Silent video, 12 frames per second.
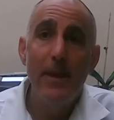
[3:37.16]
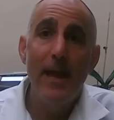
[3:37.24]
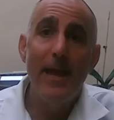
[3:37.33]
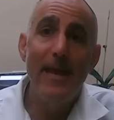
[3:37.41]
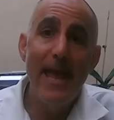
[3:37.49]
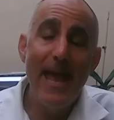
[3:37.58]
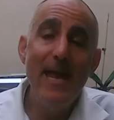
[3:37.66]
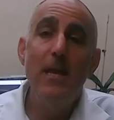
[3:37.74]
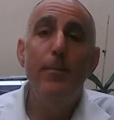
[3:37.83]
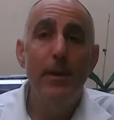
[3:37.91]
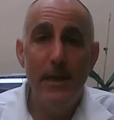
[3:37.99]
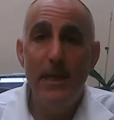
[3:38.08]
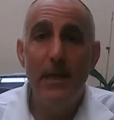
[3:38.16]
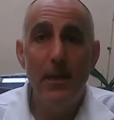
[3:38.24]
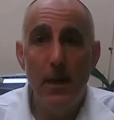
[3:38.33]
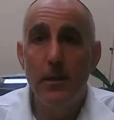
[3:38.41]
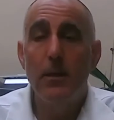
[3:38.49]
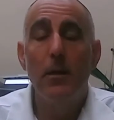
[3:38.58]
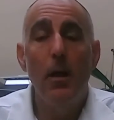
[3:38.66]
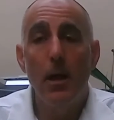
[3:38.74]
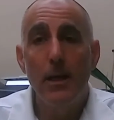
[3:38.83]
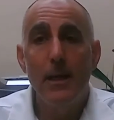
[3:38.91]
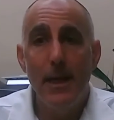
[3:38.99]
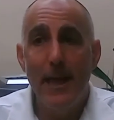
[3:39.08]
And anybody can unclog
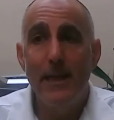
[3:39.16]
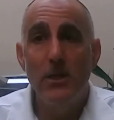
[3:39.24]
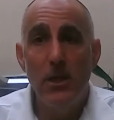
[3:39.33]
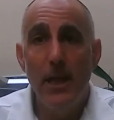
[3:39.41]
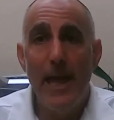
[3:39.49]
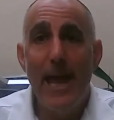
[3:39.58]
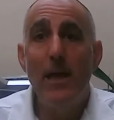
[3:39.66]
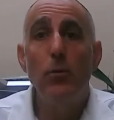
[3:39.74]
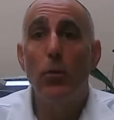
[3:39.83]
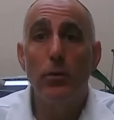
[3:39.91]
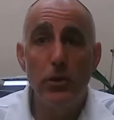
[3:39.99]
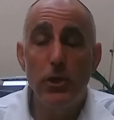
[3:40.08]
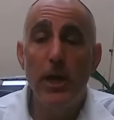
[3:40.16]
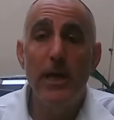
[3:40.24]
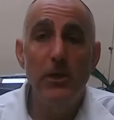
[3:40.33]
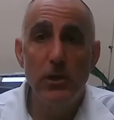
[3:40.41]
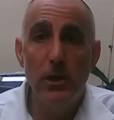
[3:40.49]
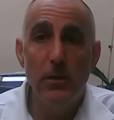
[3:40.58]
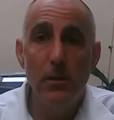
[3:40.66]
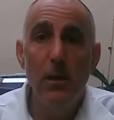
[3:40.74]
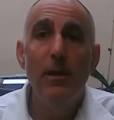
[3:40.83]
it and or change it